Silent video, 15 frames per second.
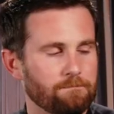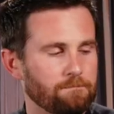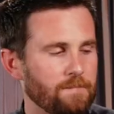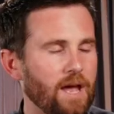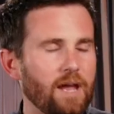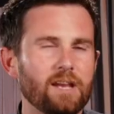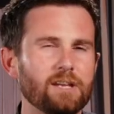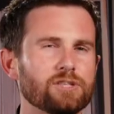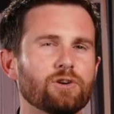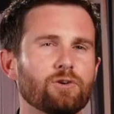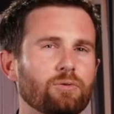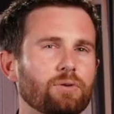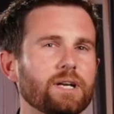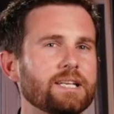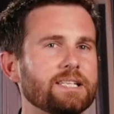Now, his
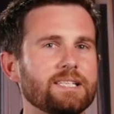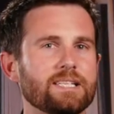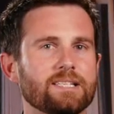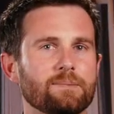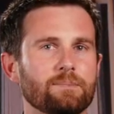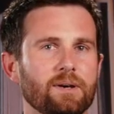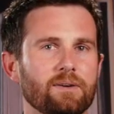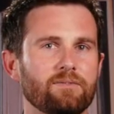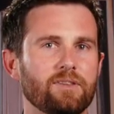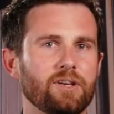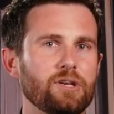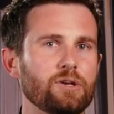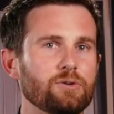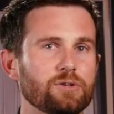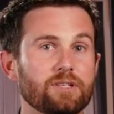criticism of the
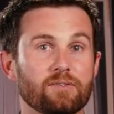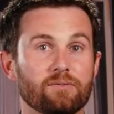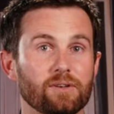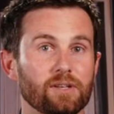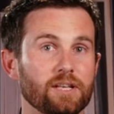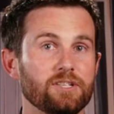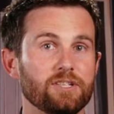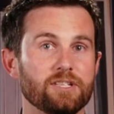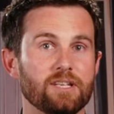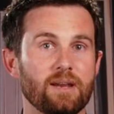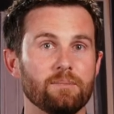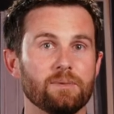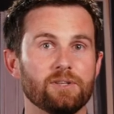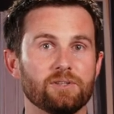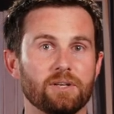use of religious
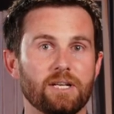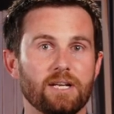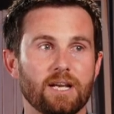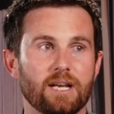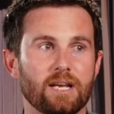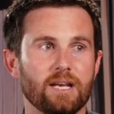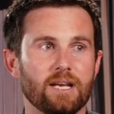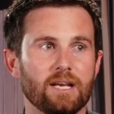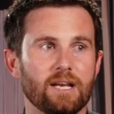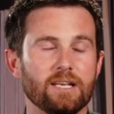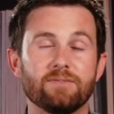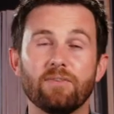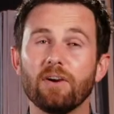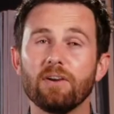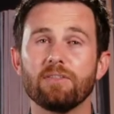imagery
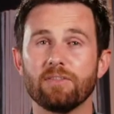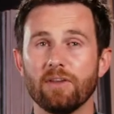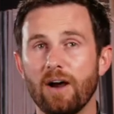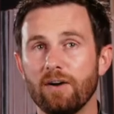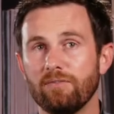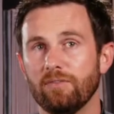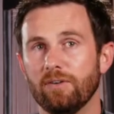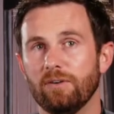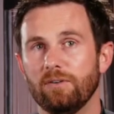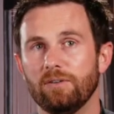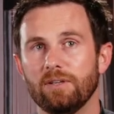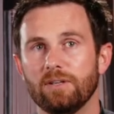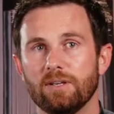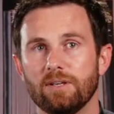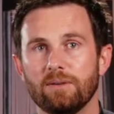is very
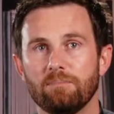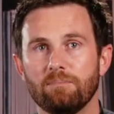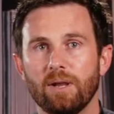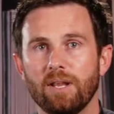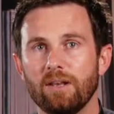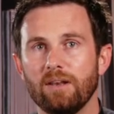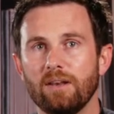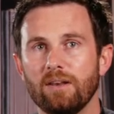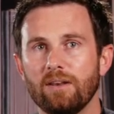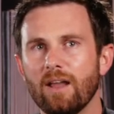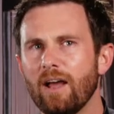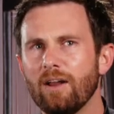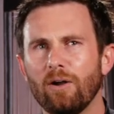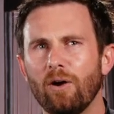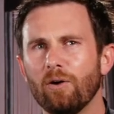thoughtful, but
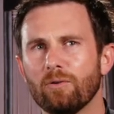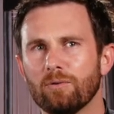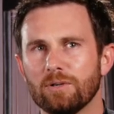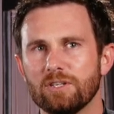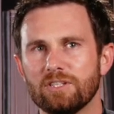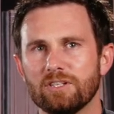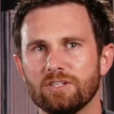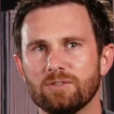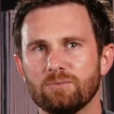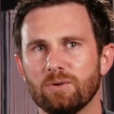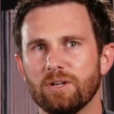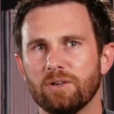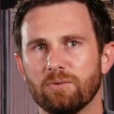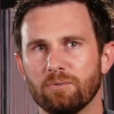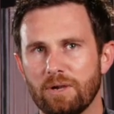not all Christians
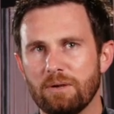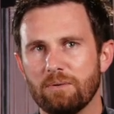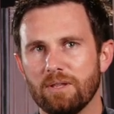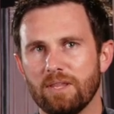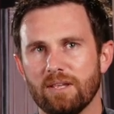would agree with